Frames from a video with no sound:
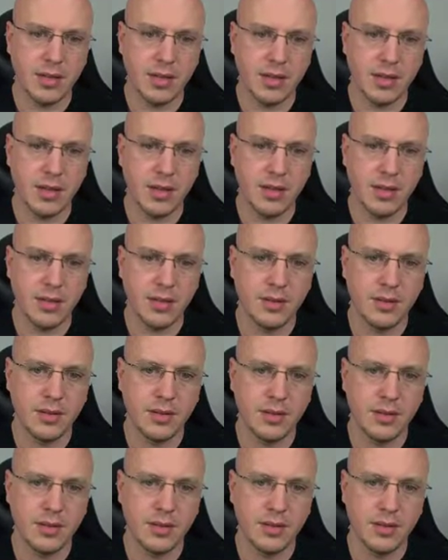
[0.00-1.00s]

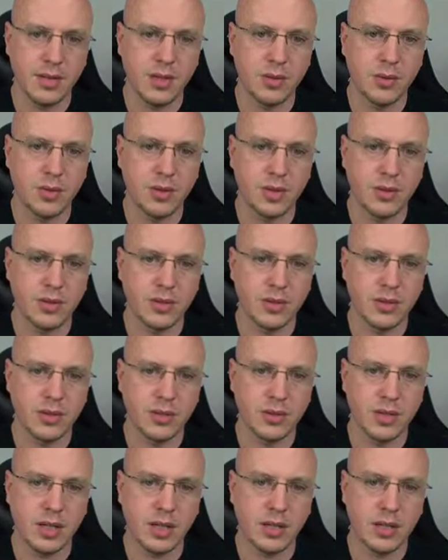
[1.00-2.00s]
and the
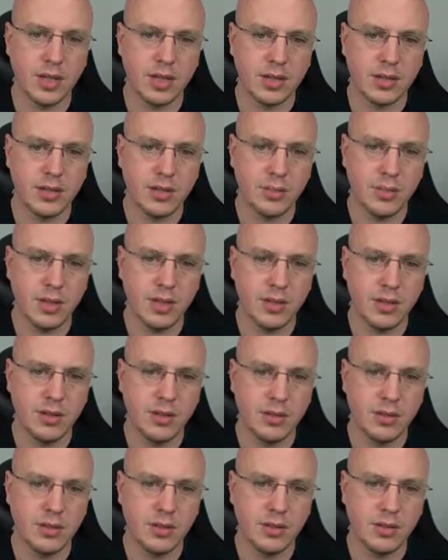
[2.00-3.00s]
ringlist.xml.